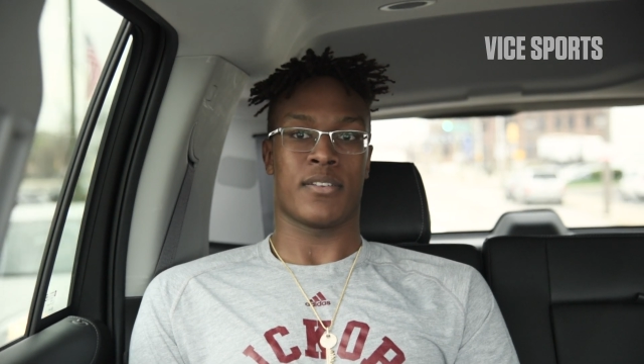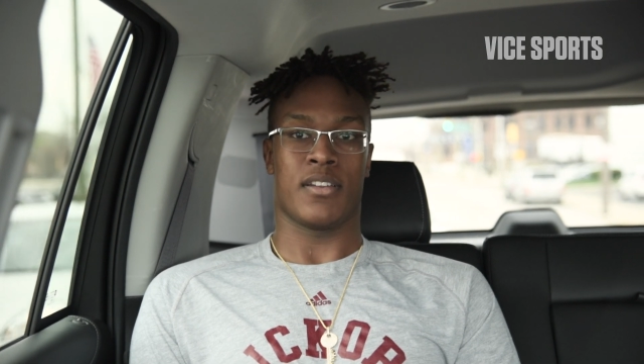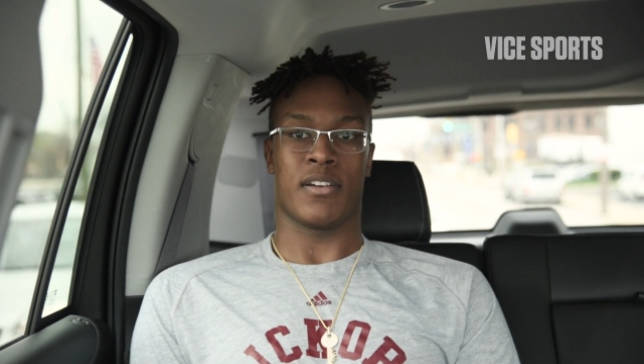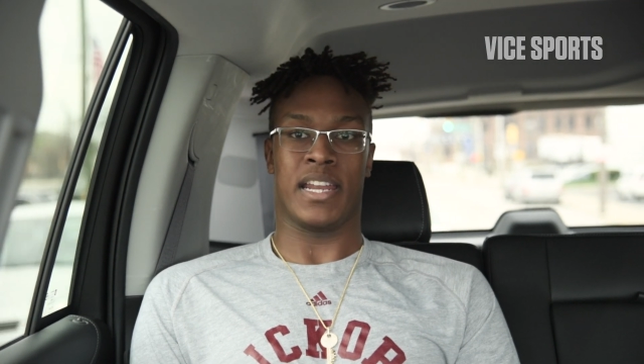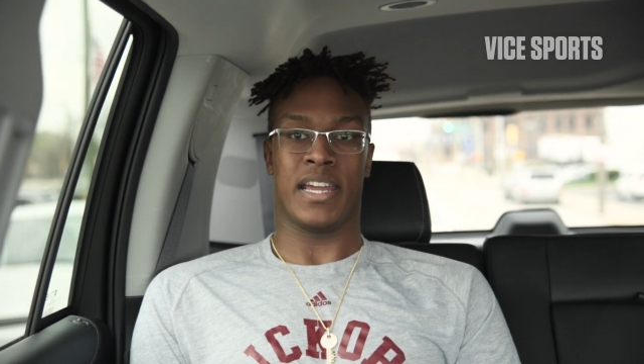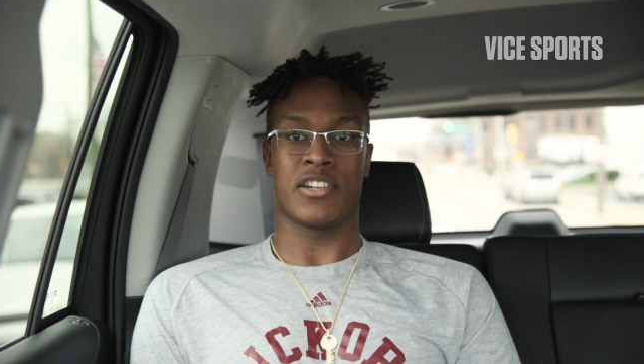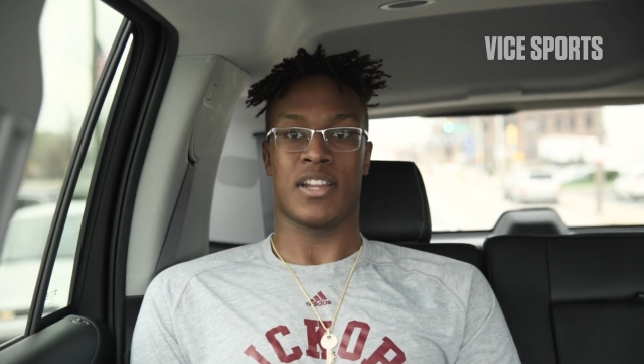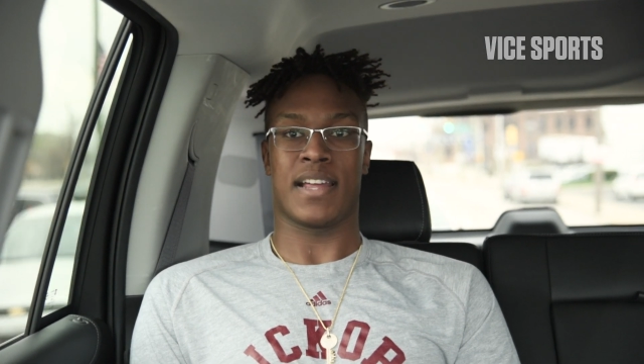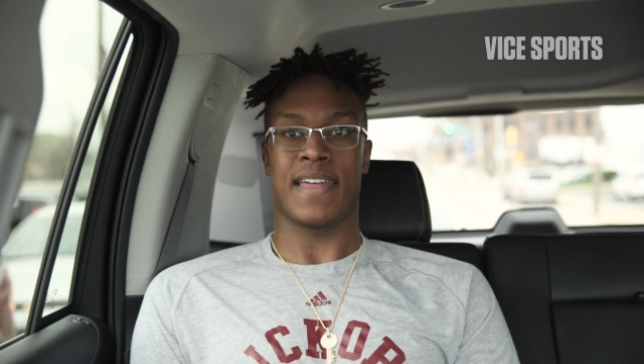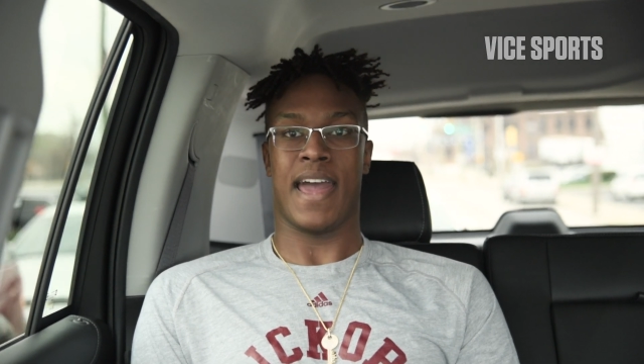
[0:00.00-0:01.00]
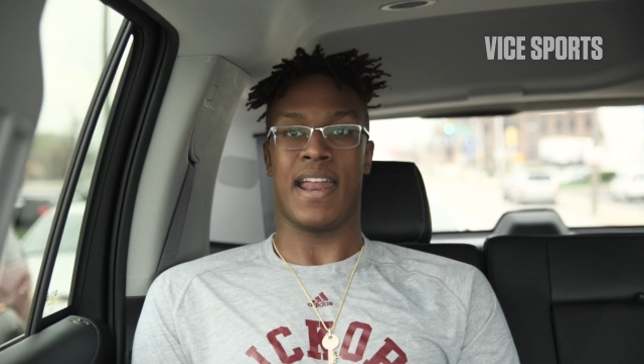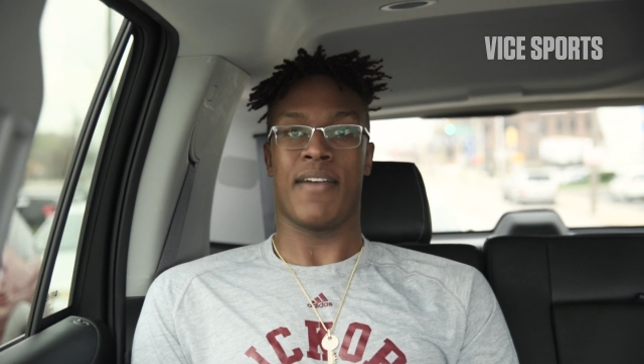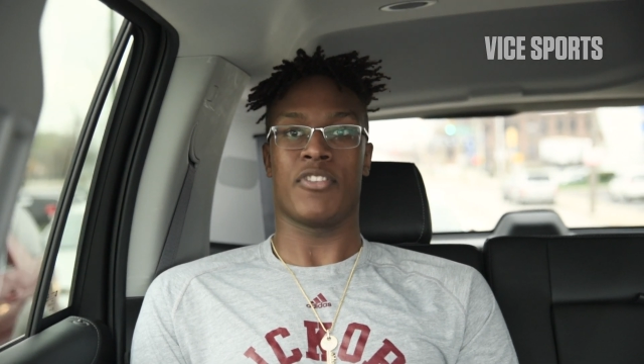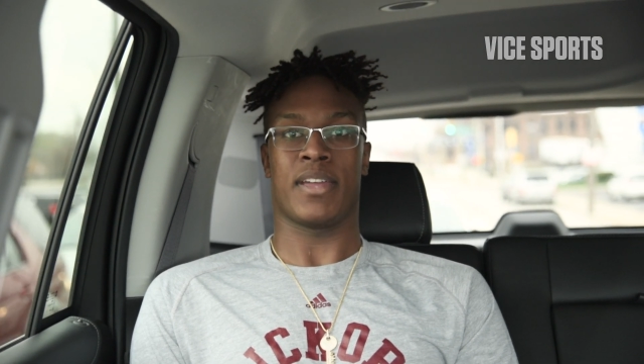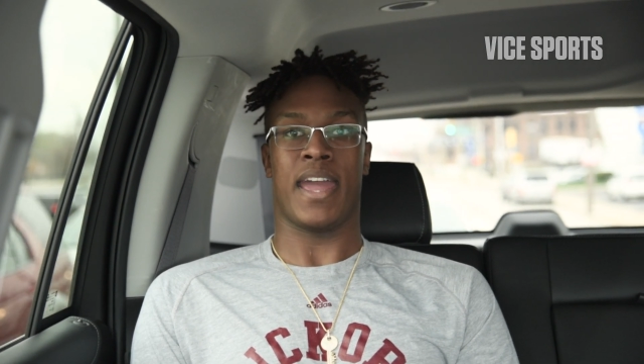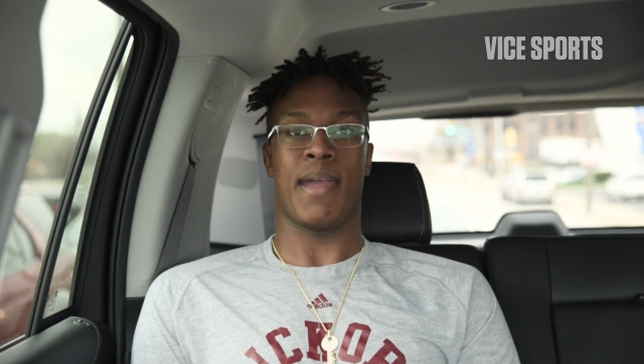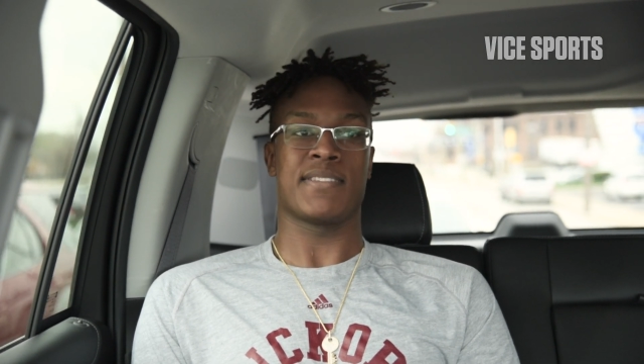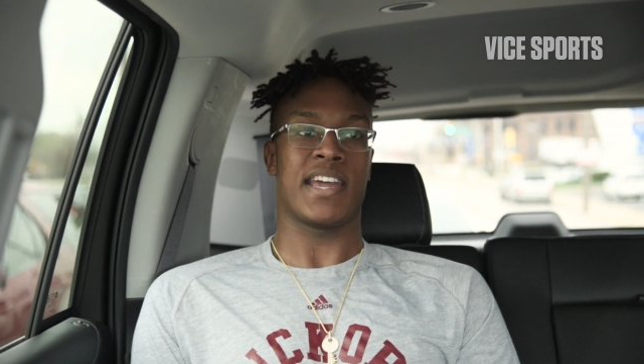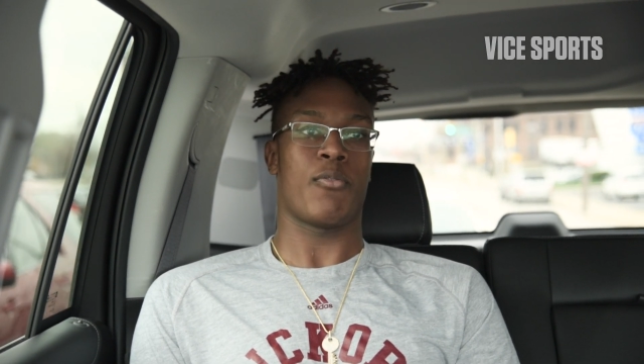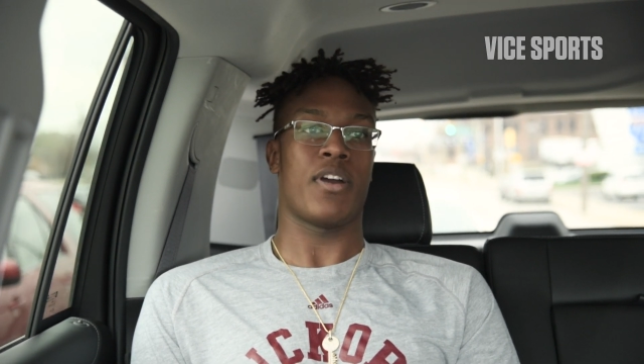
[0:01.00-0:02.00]
You know, getting injured like that, having the game
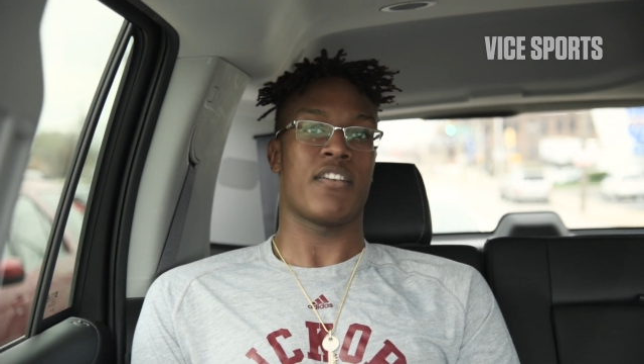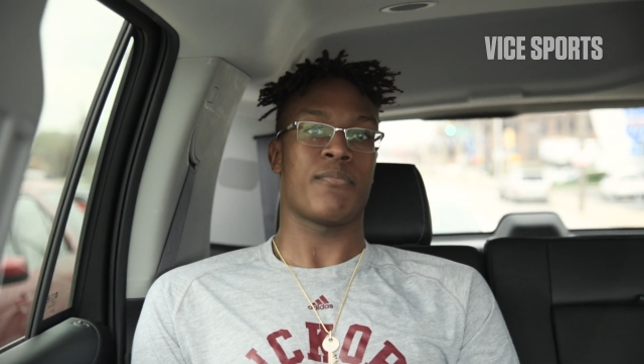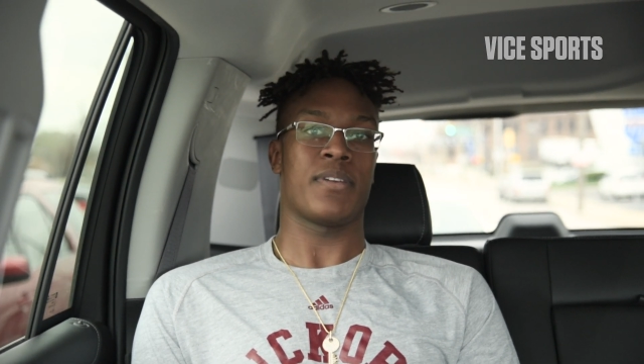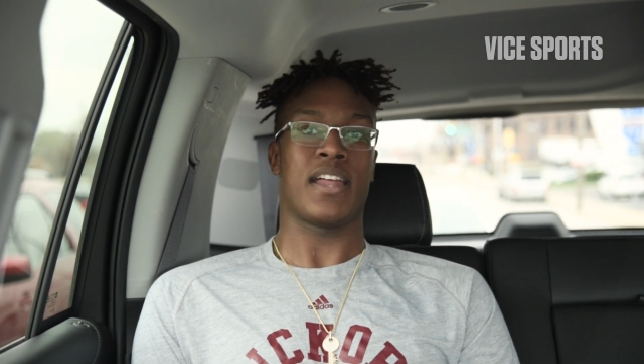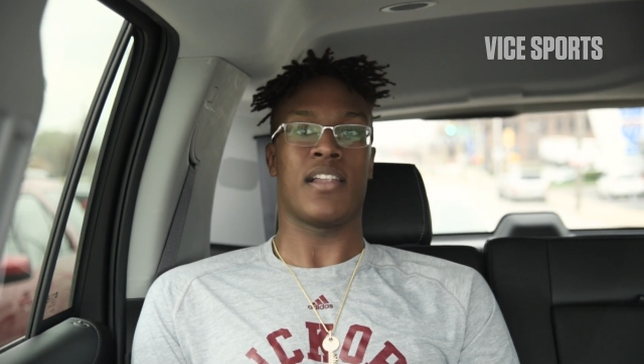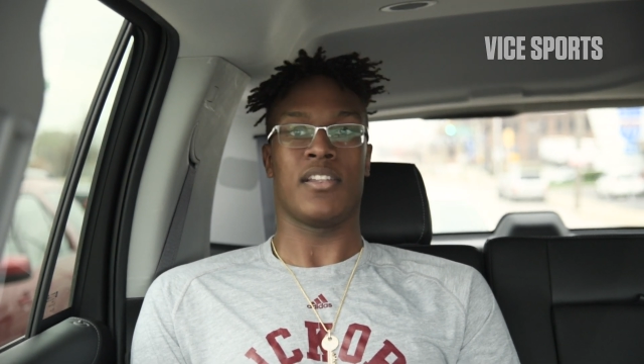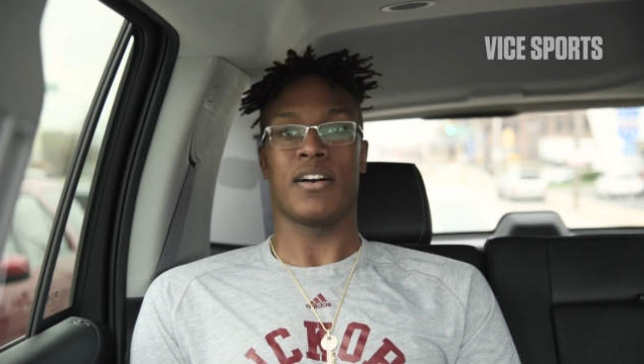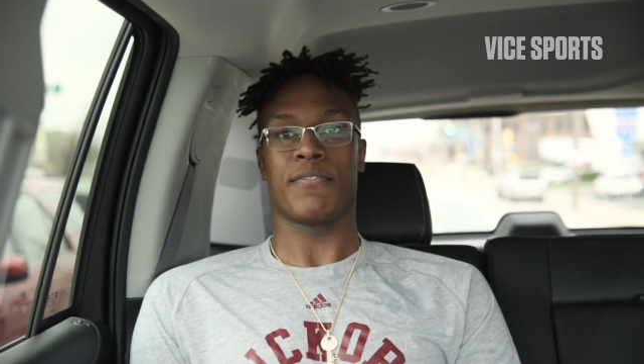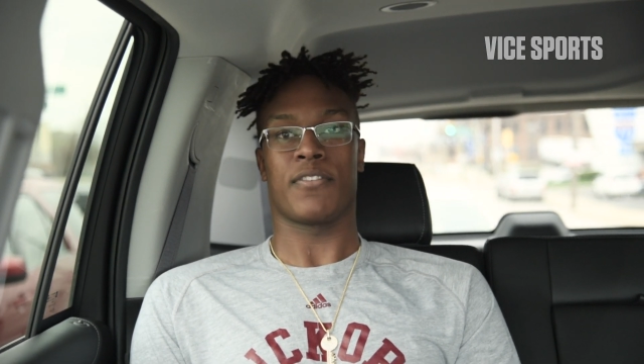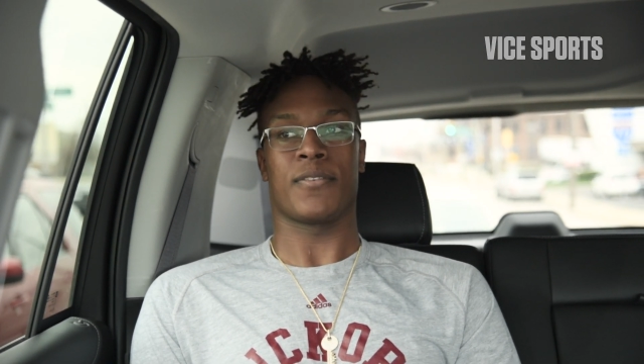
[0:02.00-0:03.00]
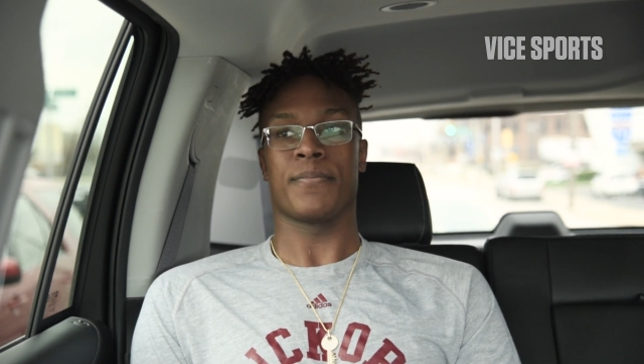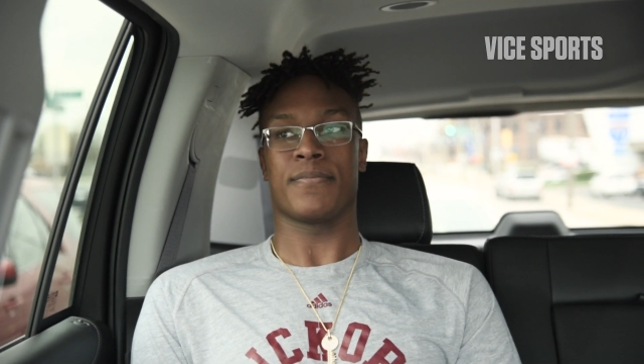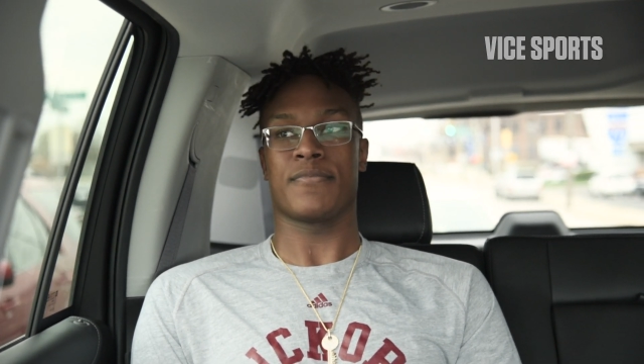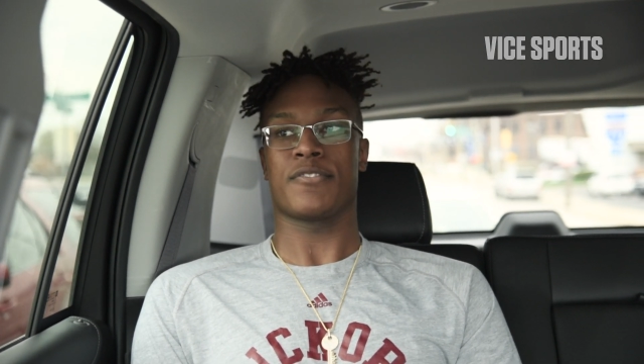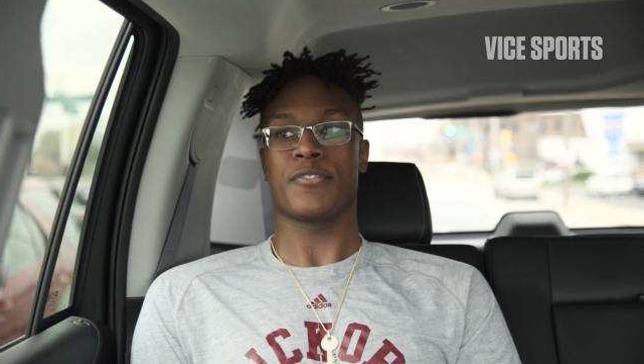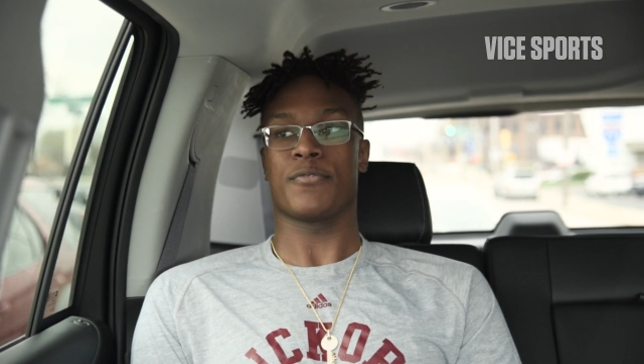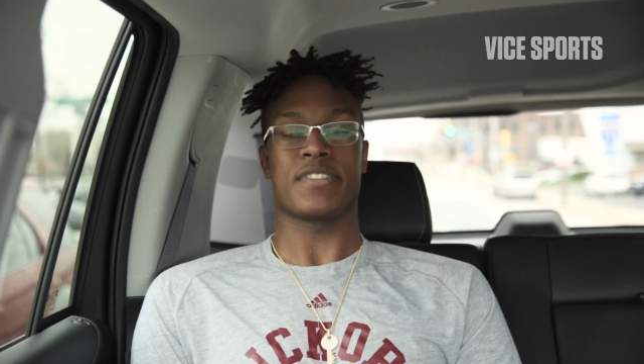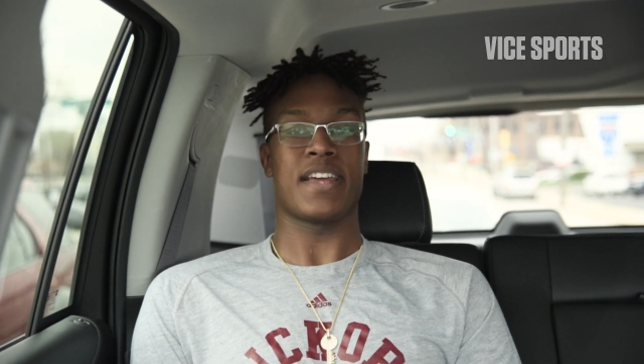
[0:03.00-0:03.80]
taken away from me that I love for, shoot,